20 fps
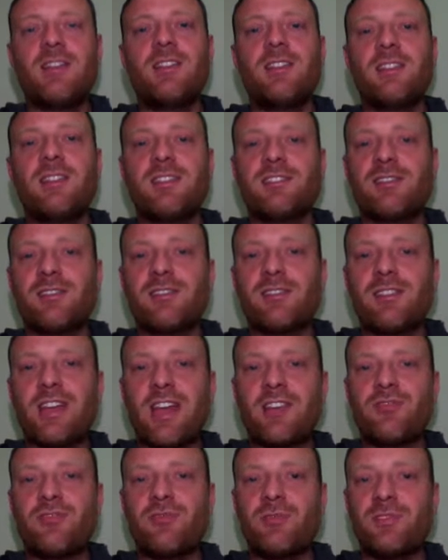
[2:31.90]
Let's look at the
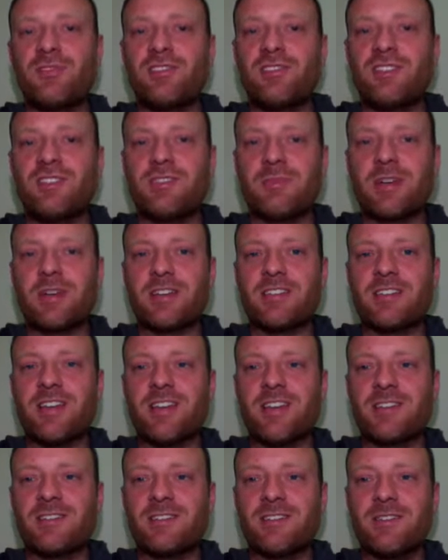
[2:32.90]
attributes inspector
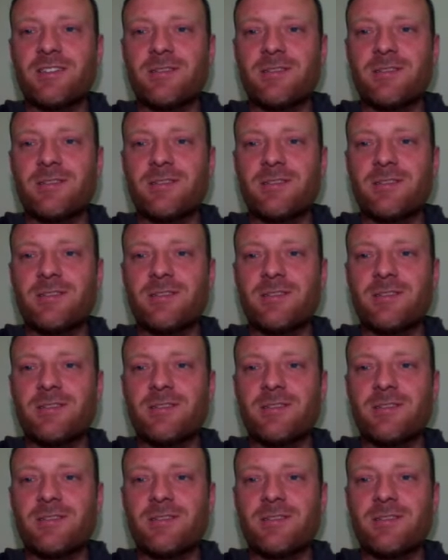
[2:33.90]
next.